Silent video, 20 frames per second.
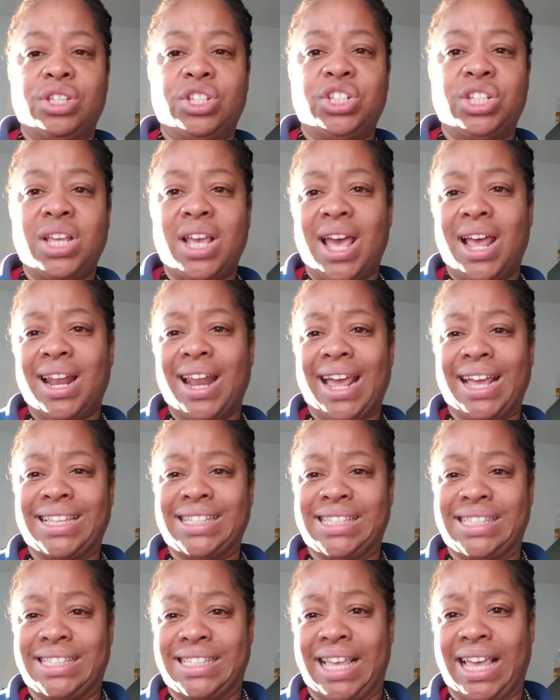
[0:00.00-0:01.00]
She had like
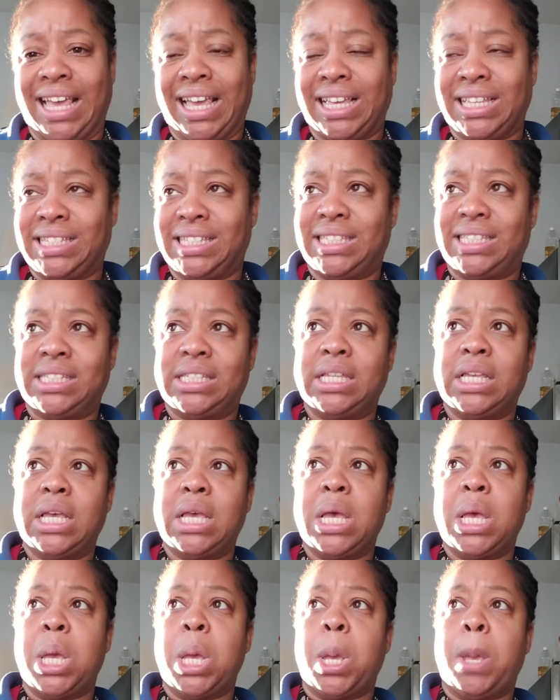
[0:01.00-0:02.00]

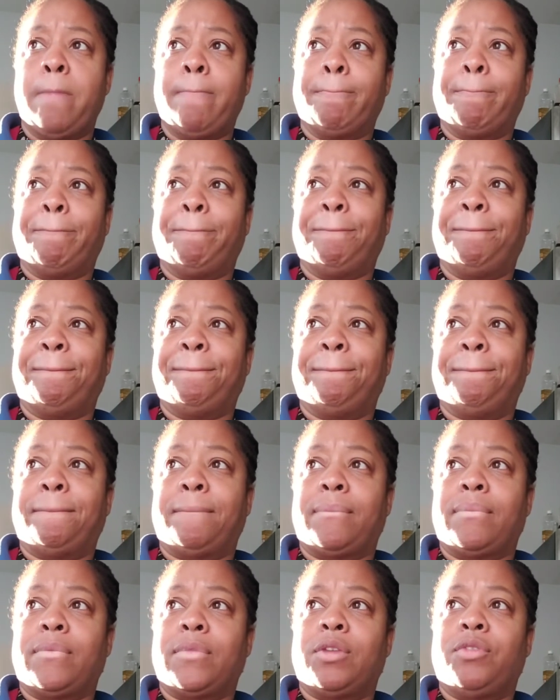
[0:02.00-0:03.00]

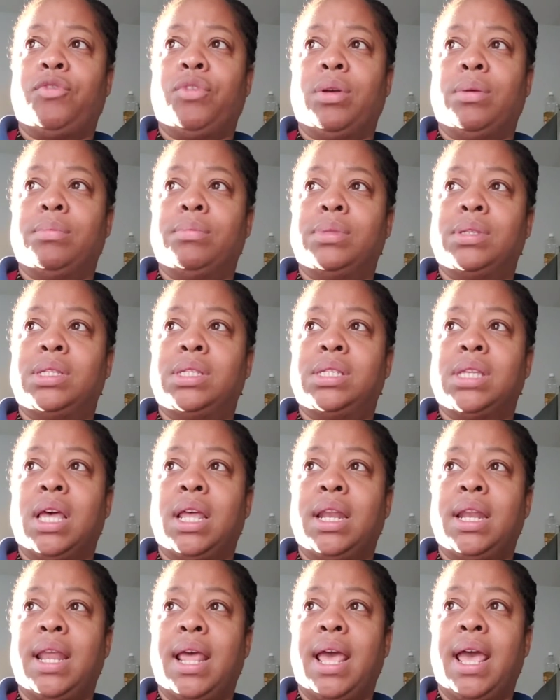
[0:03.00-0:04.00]
six from
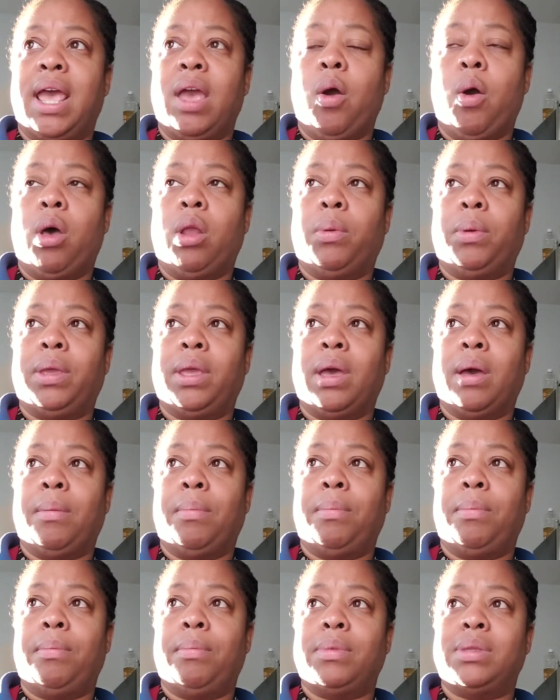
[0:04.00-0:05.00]
Sunday all the way up,
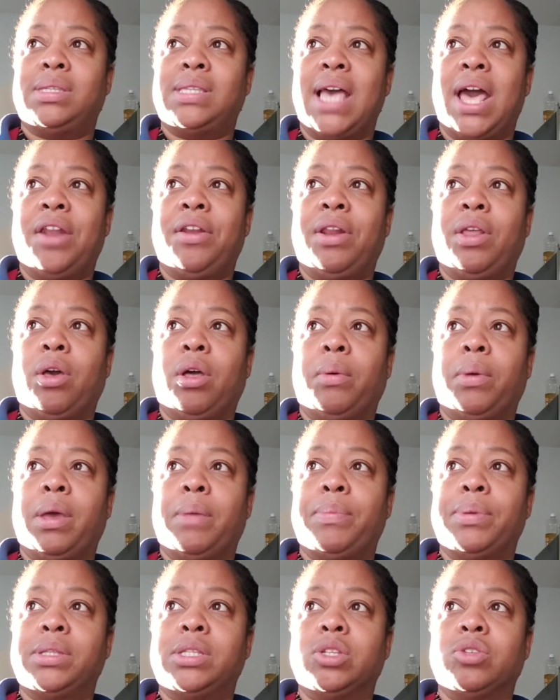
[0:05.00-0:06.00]
Saturday all the way
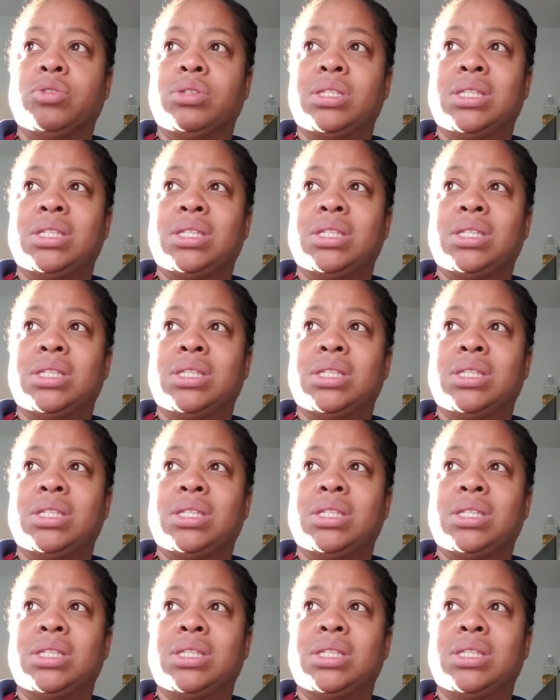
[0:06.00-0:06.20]
up until